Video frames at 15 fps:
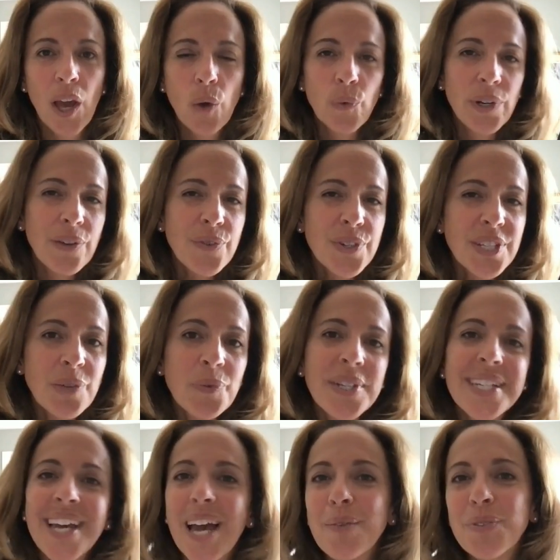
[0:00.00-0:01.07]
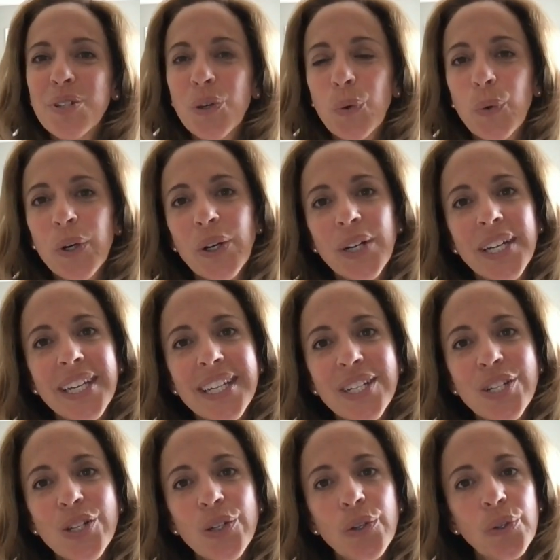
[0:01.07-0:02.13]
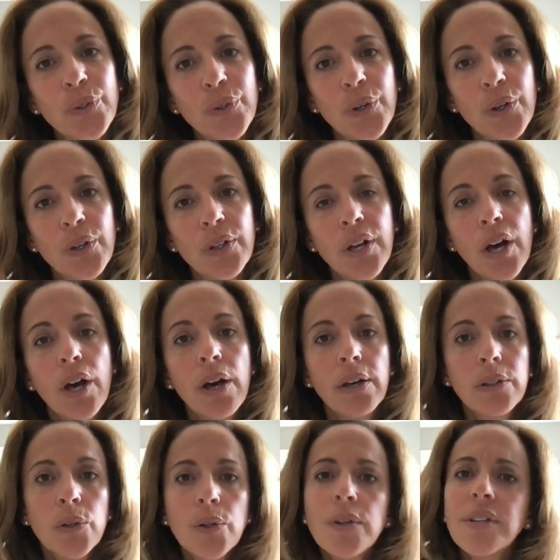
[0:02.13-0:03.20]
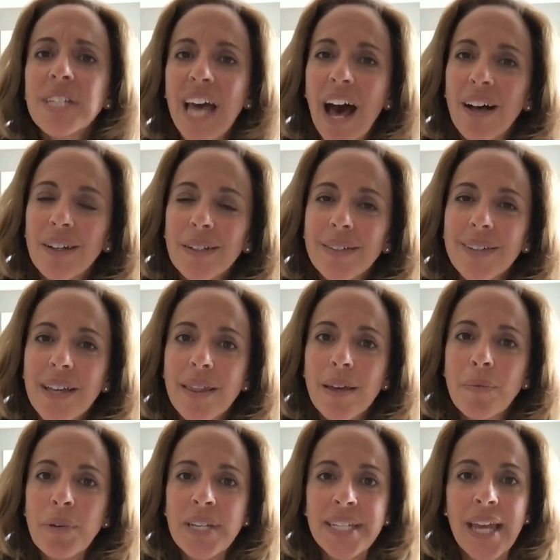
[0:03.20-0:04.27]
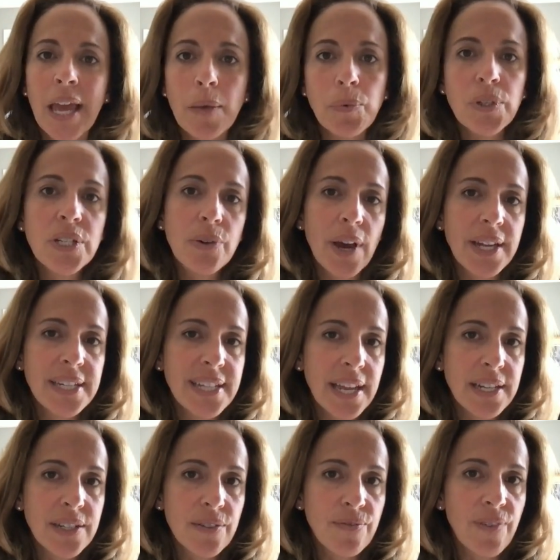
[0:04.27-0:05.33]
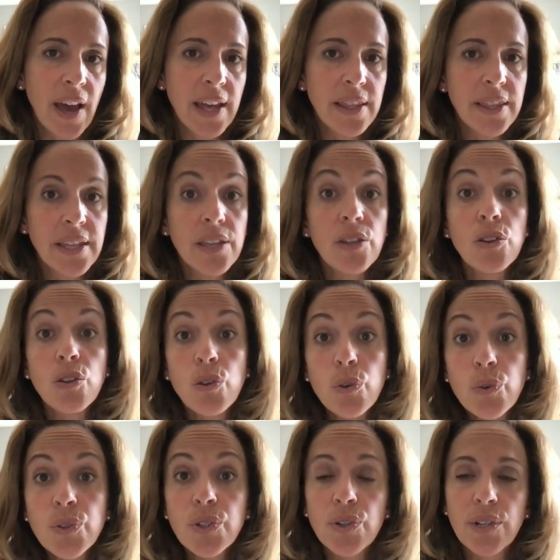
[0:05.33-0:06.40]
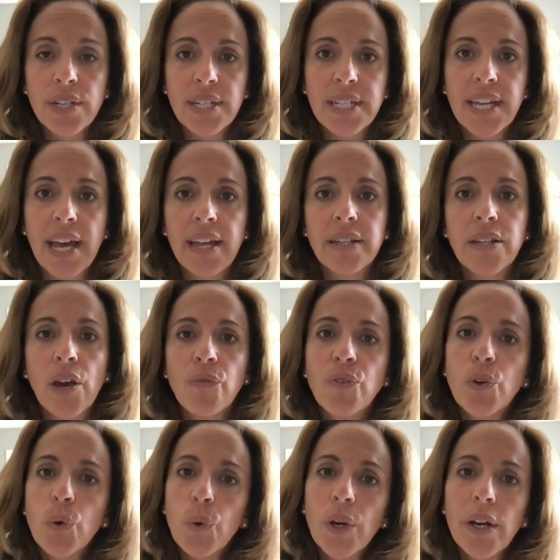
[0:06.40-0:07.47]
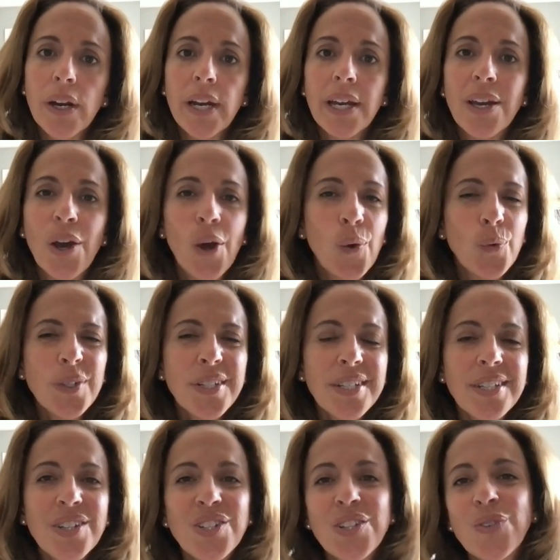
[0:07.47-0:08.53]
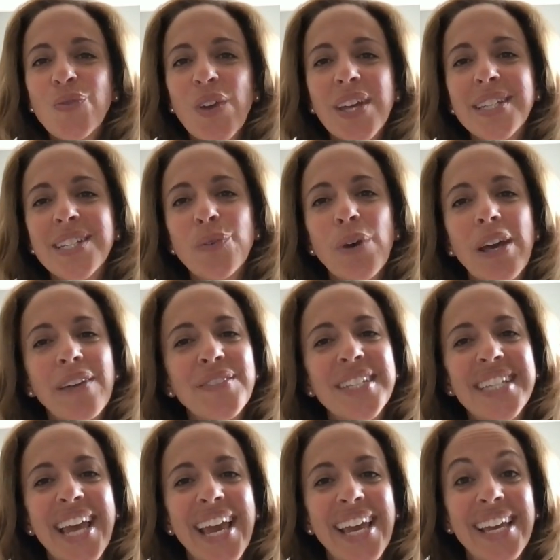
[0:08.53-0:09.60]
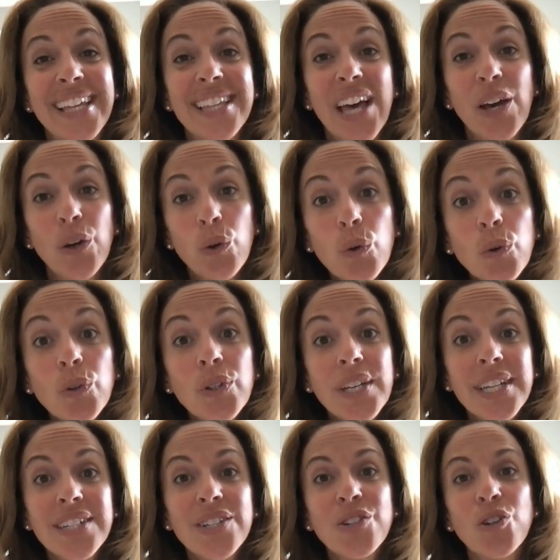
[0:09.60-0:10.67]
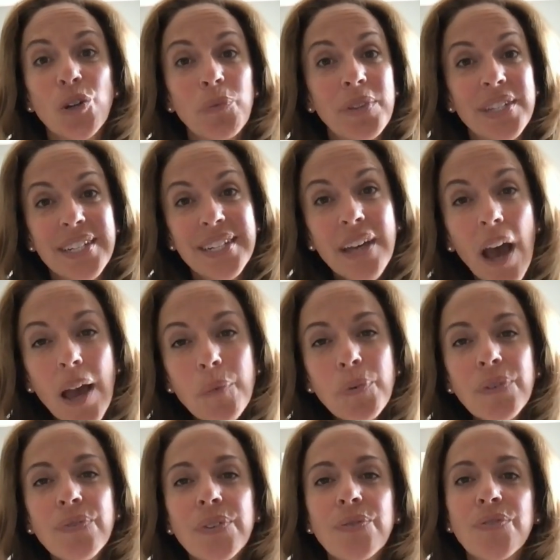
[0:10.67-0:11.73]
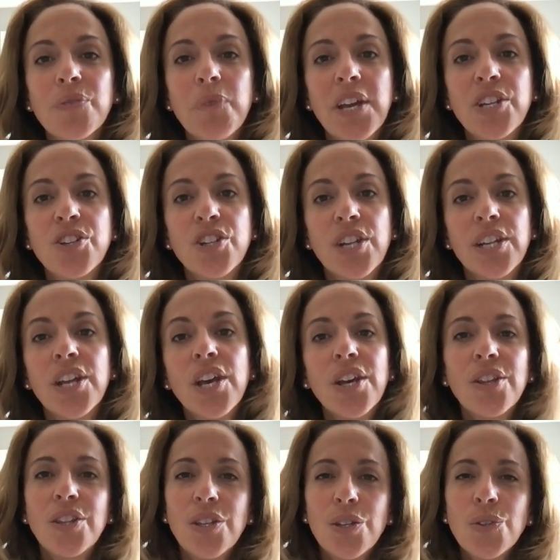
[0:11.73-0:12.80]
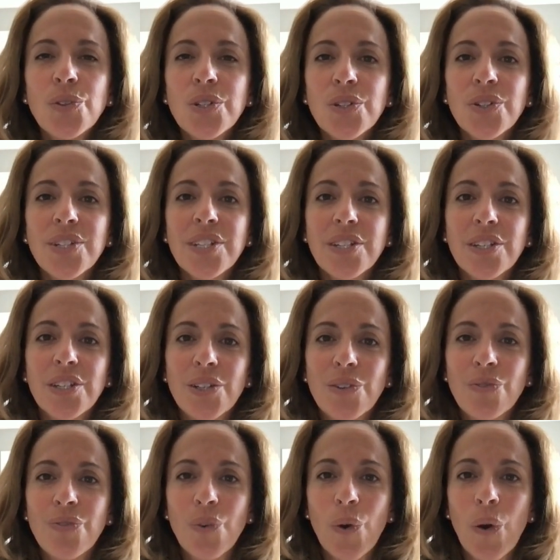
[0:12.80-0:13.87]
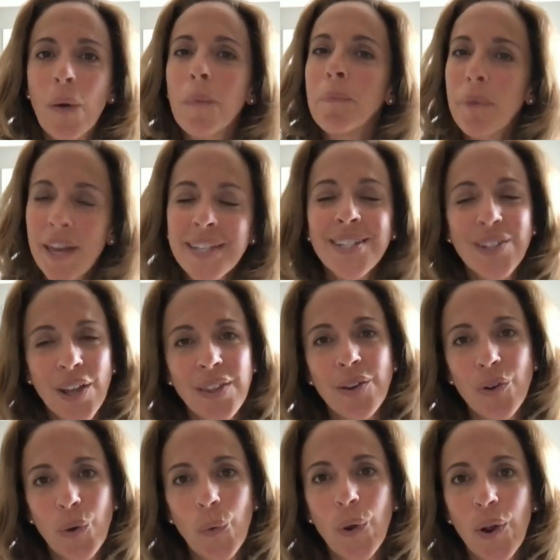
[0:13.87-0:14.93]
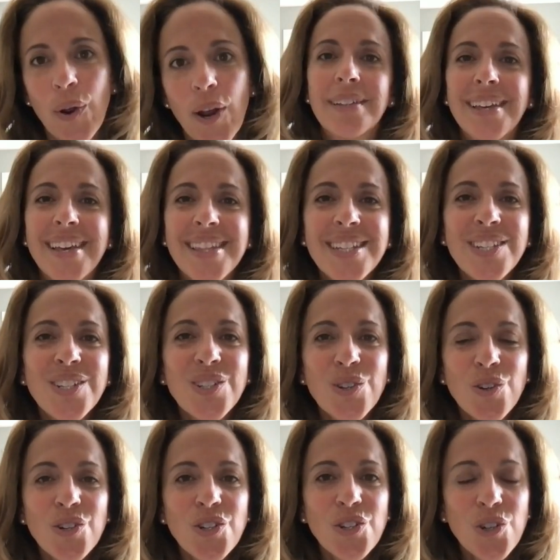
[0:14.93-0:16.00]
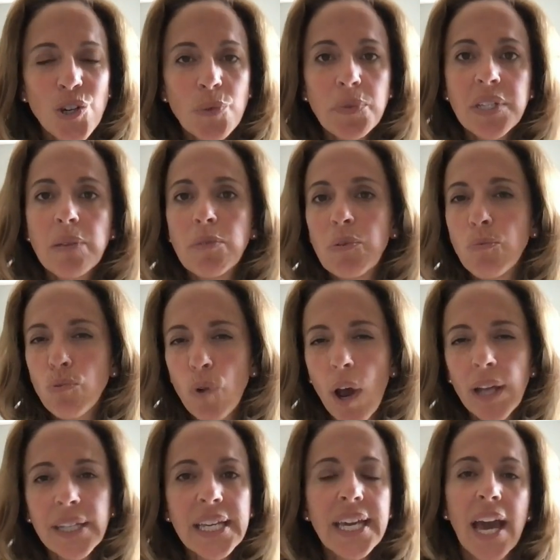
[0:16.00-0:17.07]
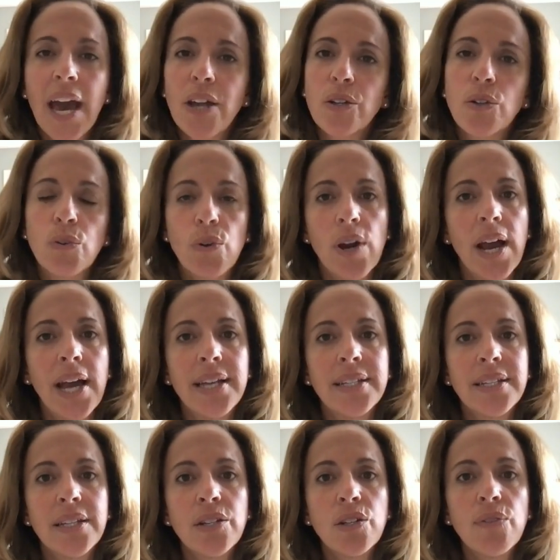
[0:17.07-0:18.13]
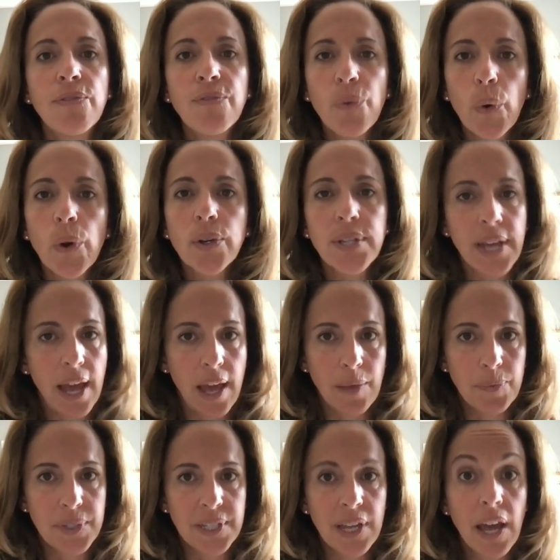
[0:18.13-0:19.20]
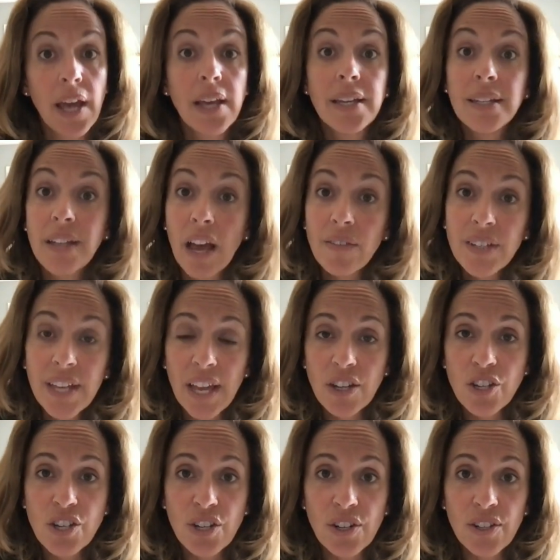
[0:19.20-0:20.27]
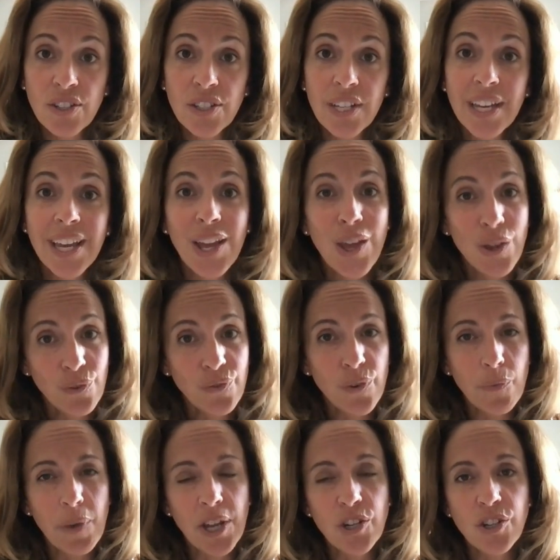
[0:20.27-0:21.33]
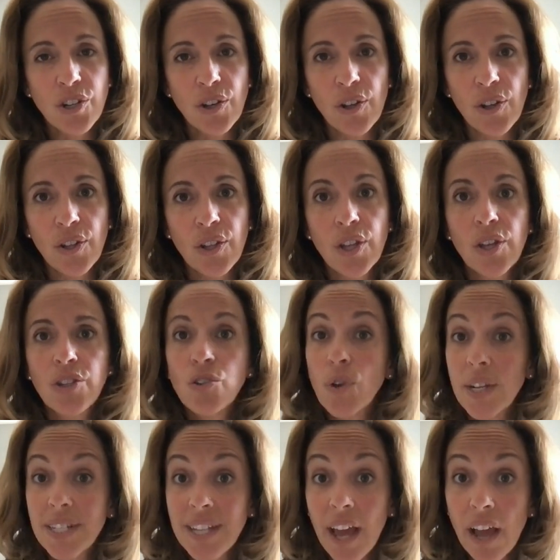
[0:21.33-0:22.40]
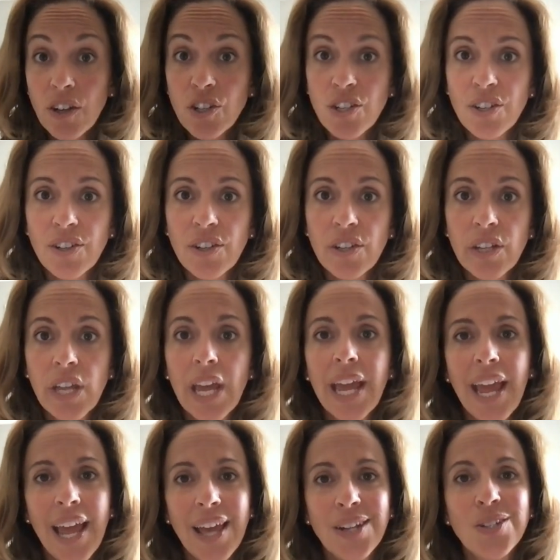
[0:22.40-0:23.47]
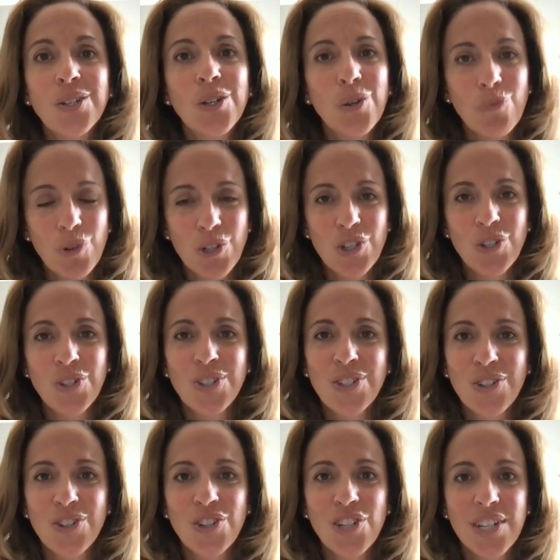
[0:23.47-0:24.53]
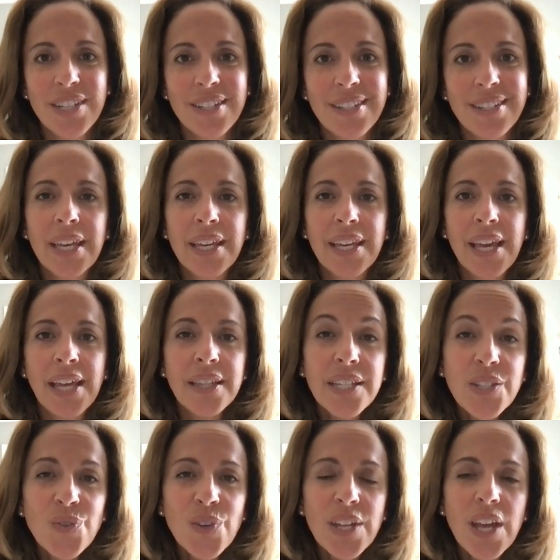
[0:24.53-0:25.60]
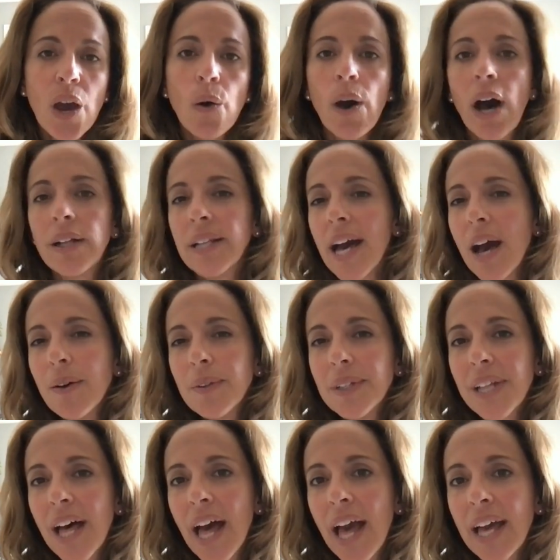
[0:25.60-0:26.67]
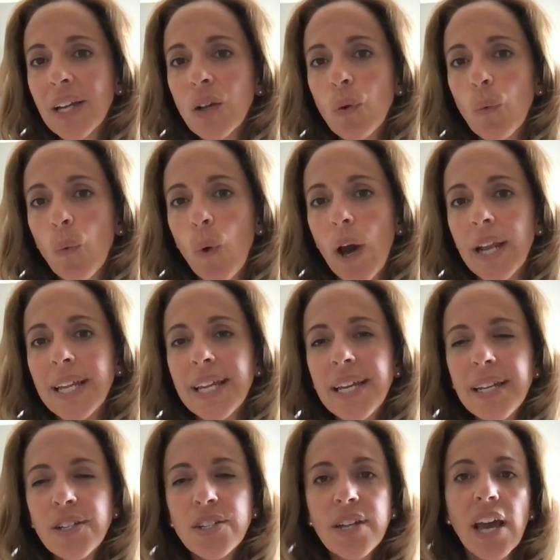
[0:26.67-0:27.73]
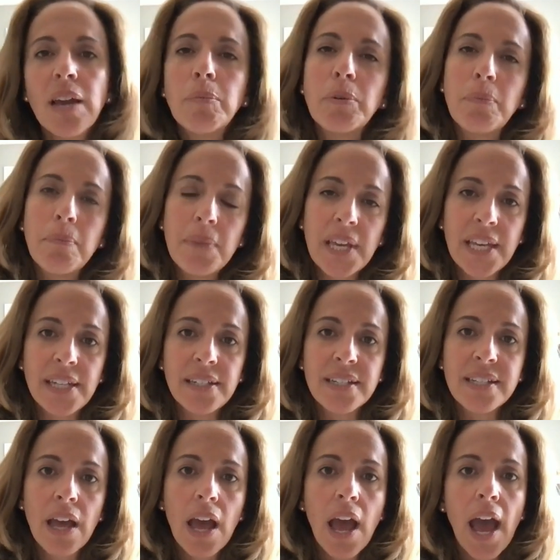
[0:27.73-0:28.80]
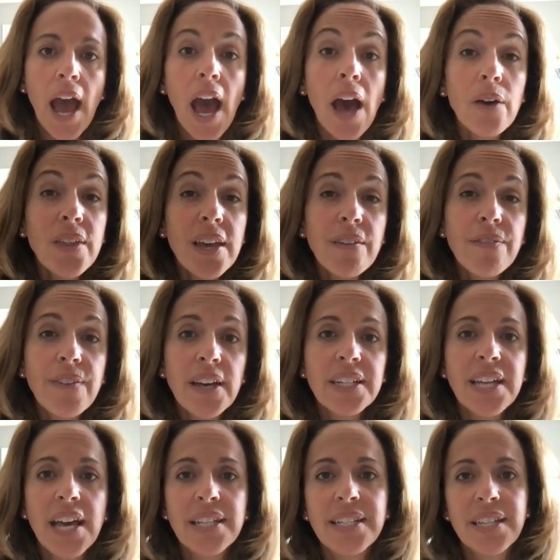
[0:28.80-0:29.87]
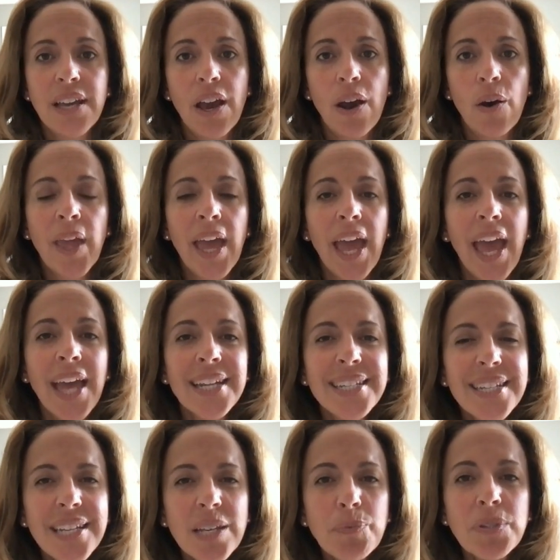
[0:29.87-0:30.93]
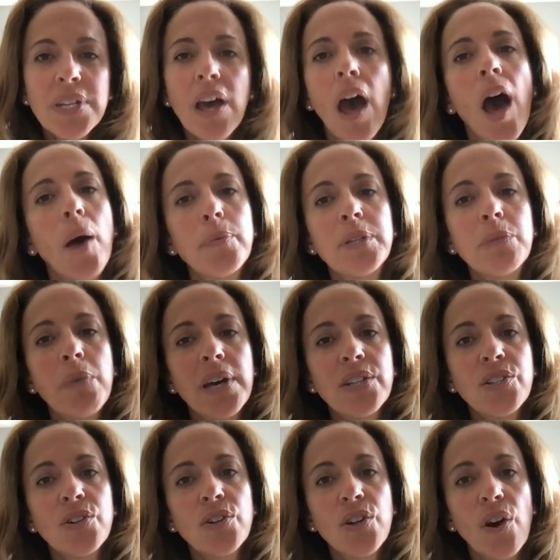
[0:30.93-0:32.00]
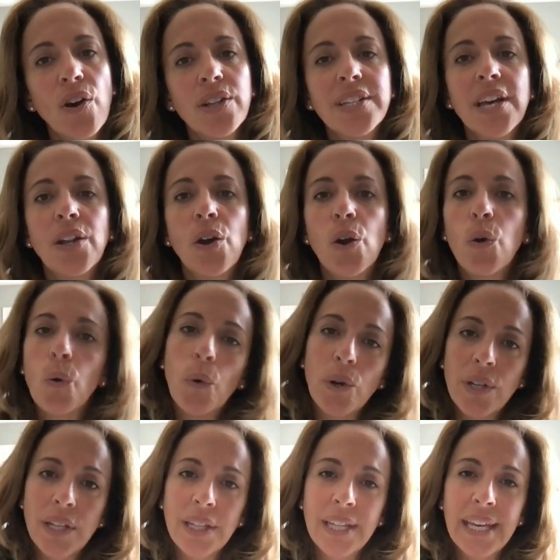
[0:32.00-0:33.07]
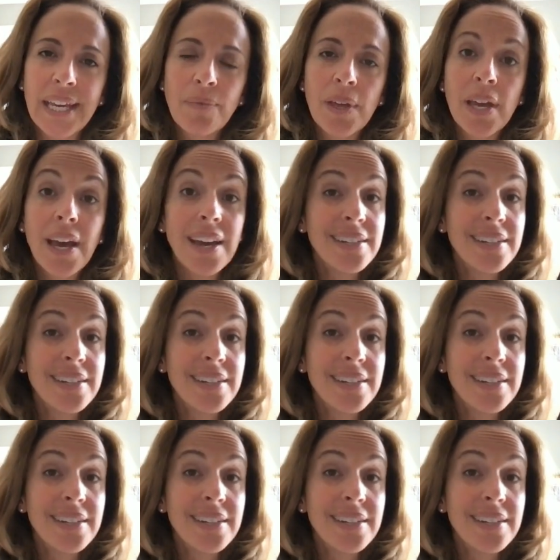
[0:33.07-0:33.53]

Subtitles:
Whenever someone types a query into Google, Google's algorithm is able to identify the user intent of the query, which is just a fancy way of saying that Google can determine the type of information the user is looking for based on their query. These search terms can be broadly categorized into 4 types: navigational, informational, transactional, and commercial searches. In this video, I'll outline what each type means, how they affect SEO, and tips to optimize your content accordingly.